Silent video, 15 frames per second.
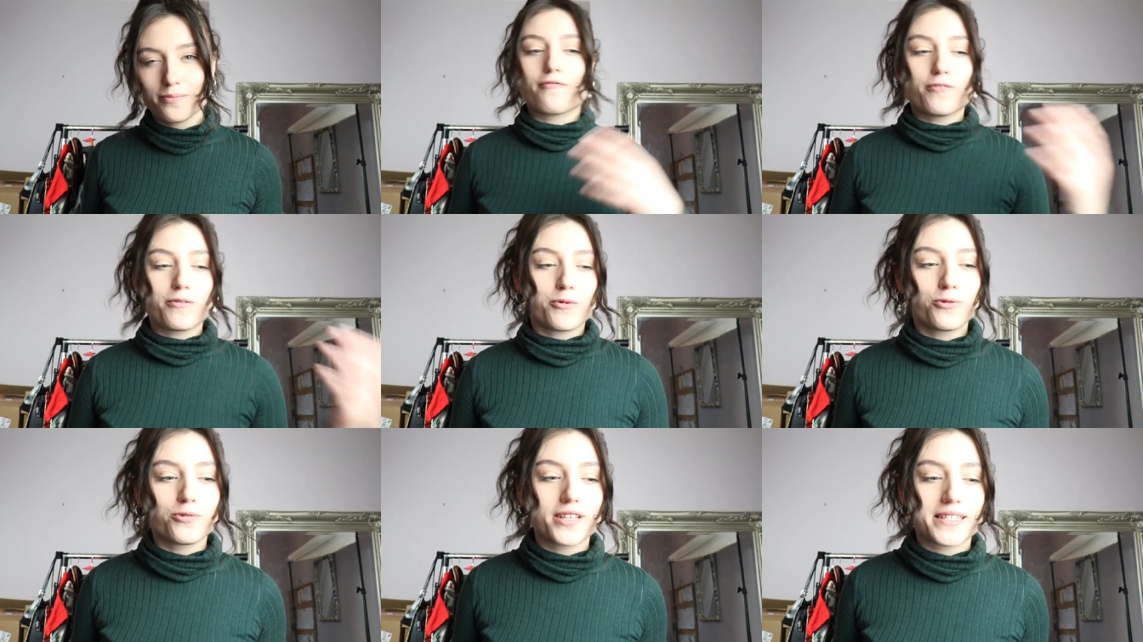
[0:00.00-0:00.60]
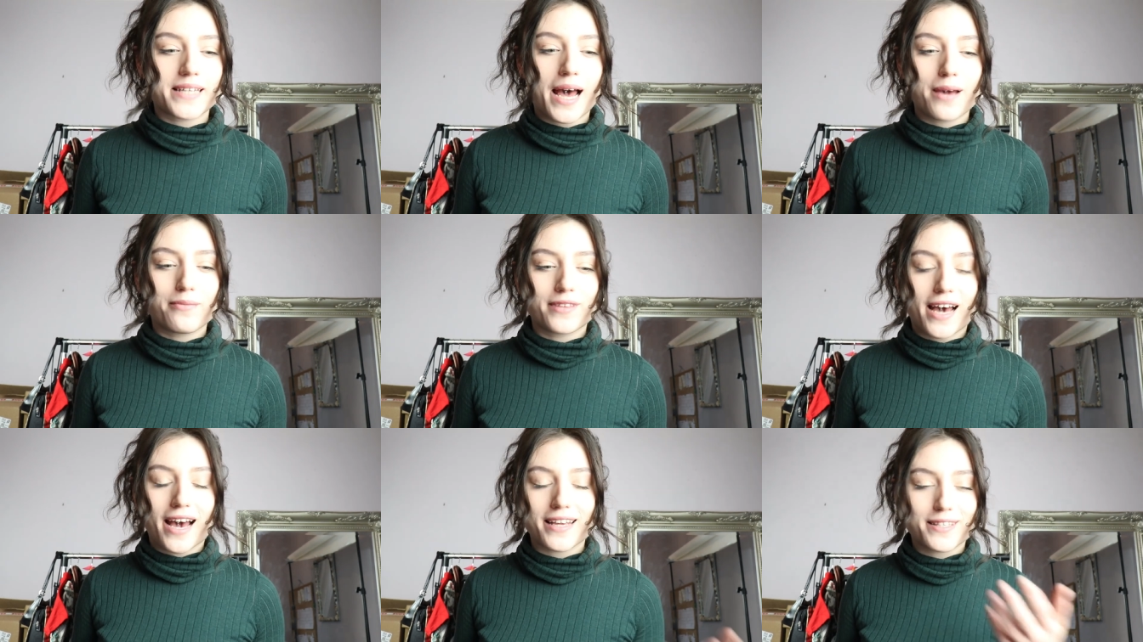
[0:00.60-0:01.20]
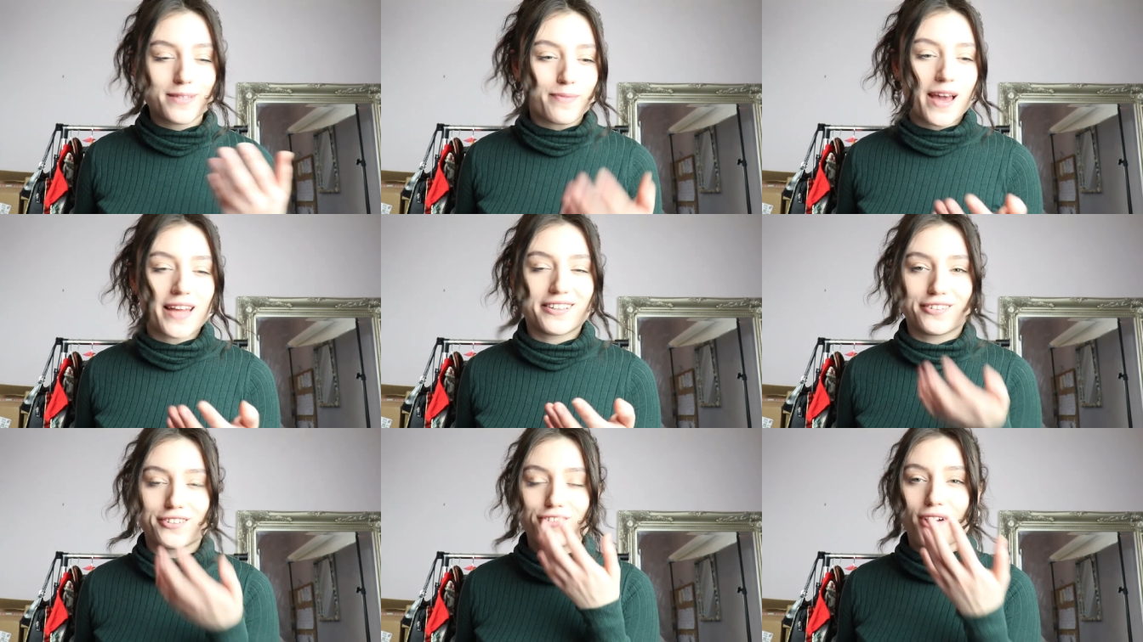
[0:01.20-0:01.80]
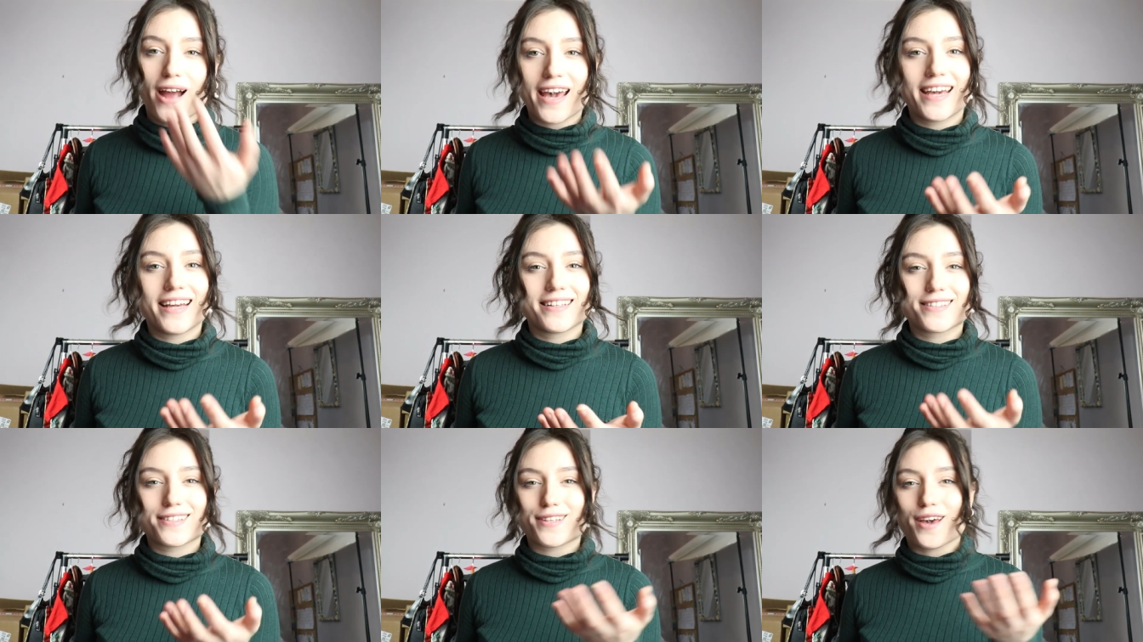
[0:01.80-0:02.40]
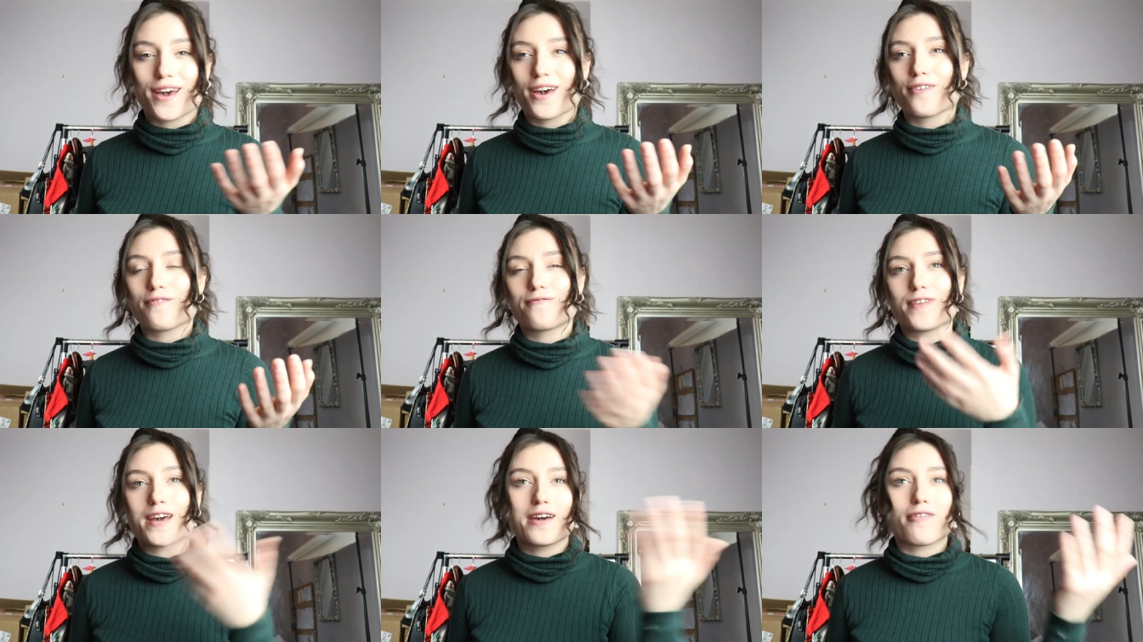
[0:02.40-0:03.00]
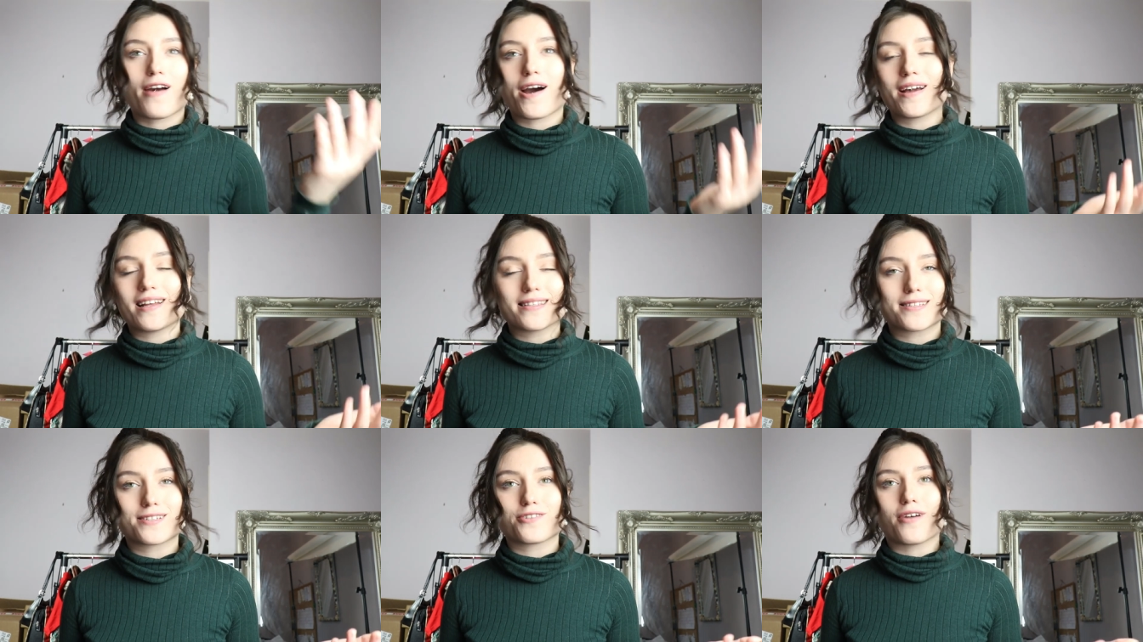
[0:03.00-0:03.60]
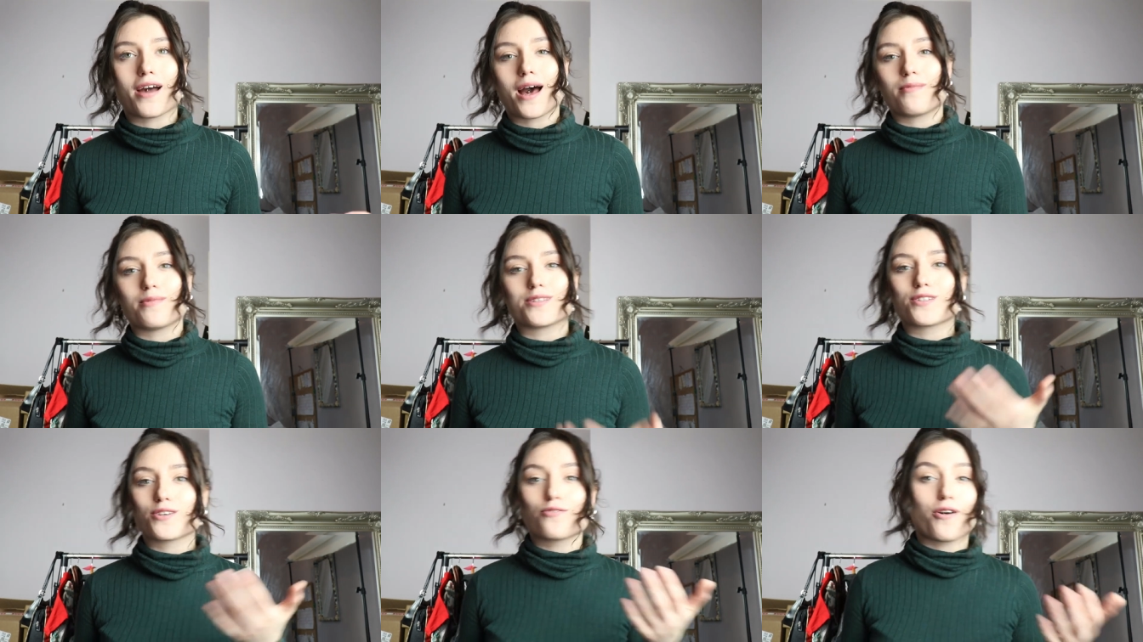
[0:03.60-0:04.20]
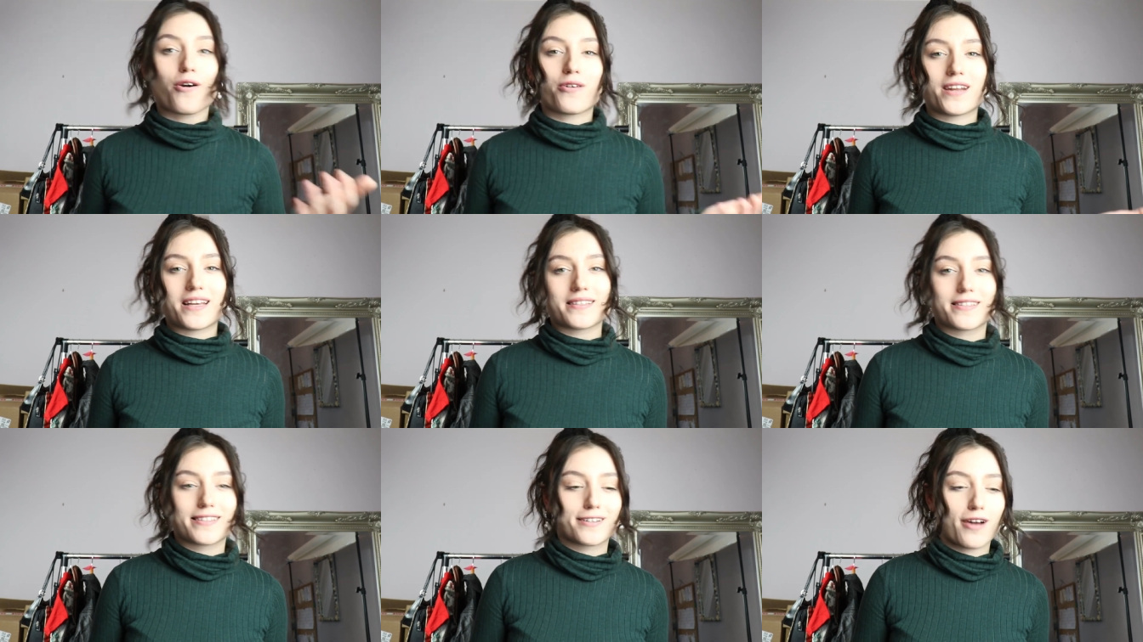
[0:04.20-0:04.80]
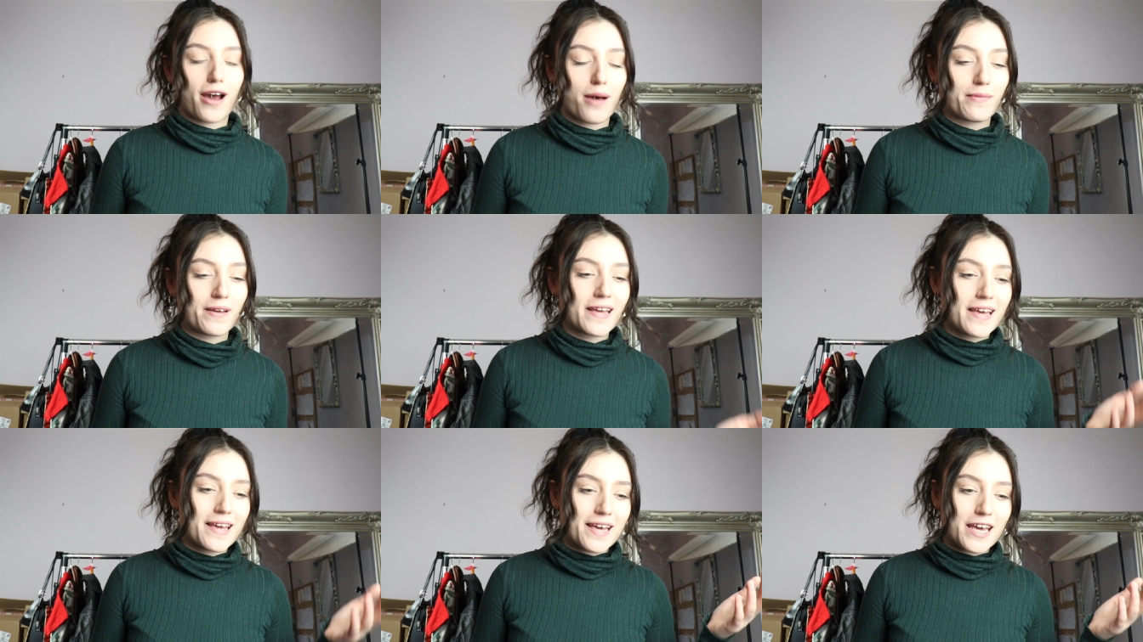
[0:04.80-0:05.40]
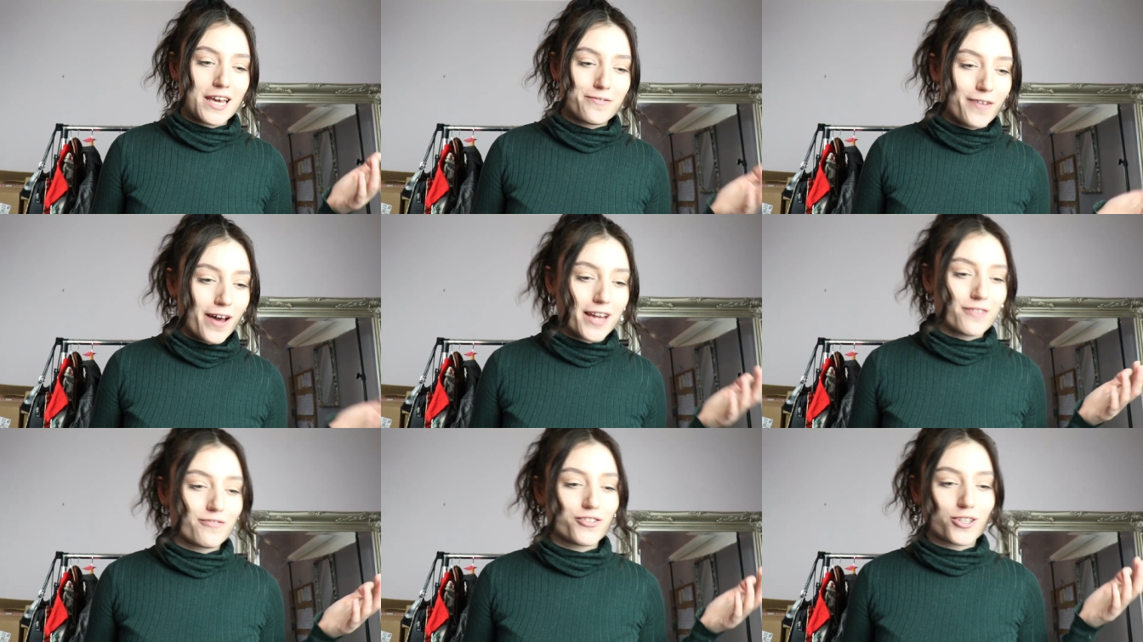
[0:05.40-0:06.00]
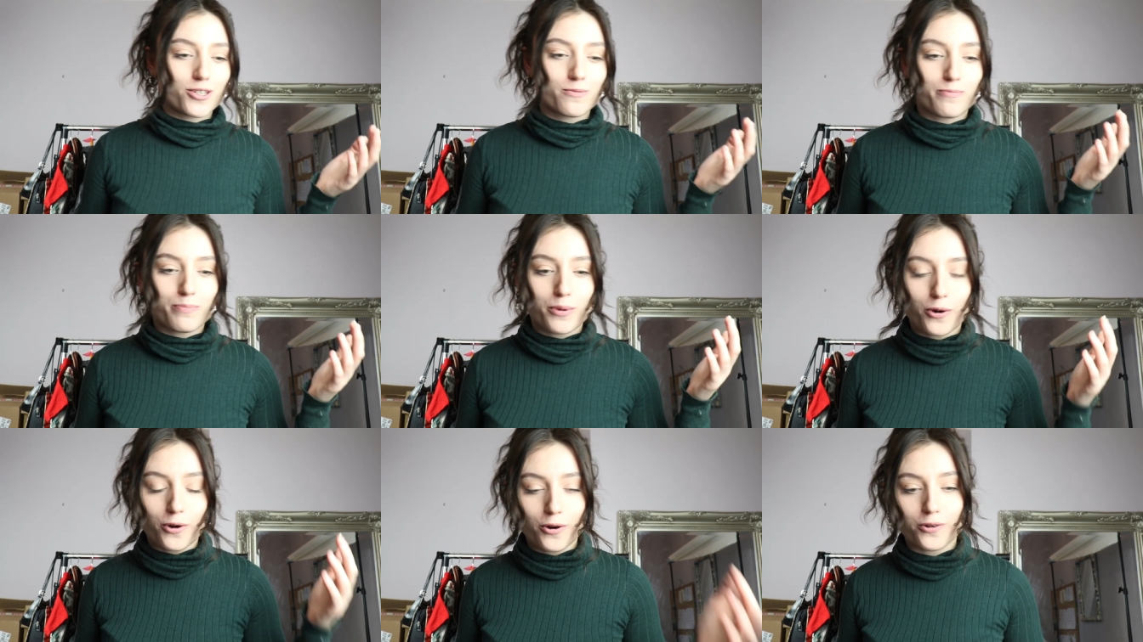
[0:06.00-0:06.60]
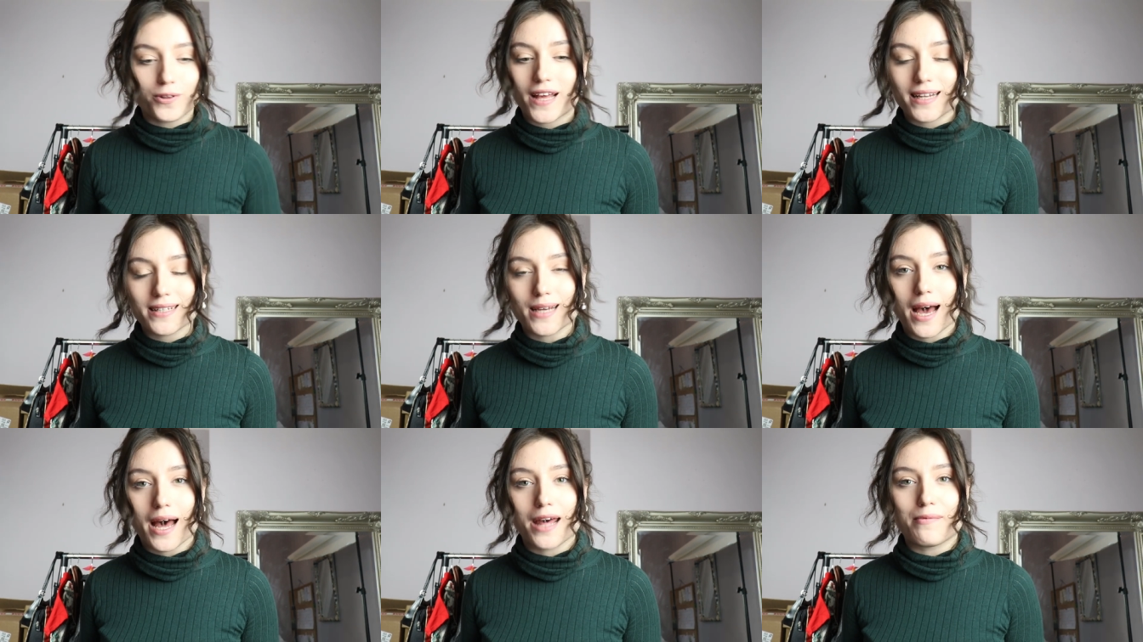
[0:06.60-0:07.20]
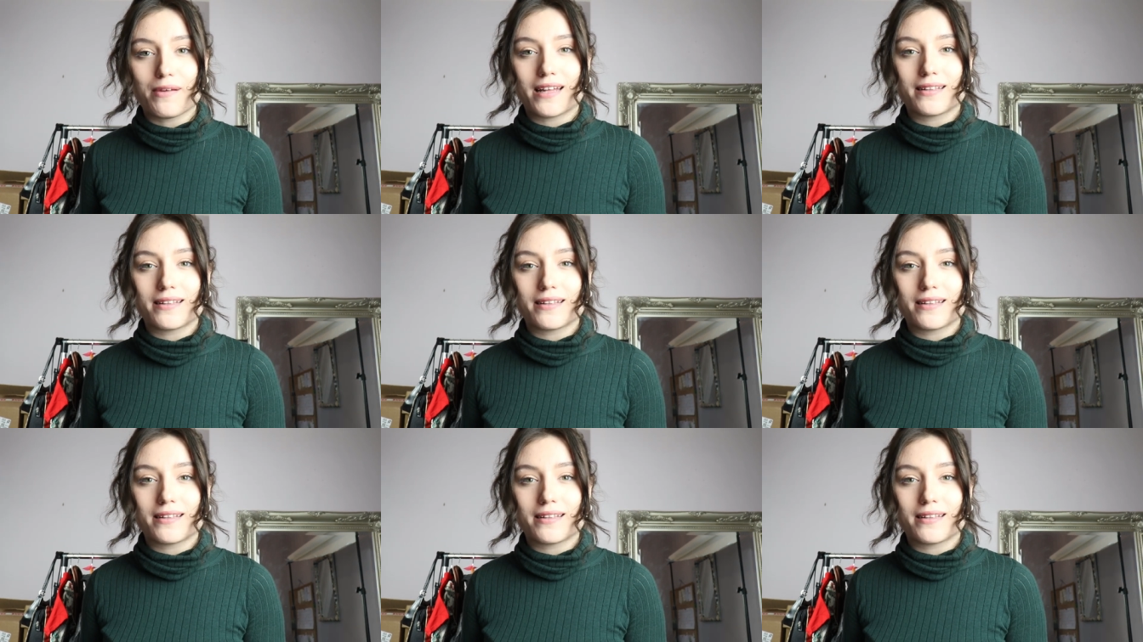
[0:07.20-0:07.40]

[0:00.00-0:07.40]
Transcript: And from all the time that I spent trying to figure out Instagram and to grow on Instagram, if I'd have just put all that time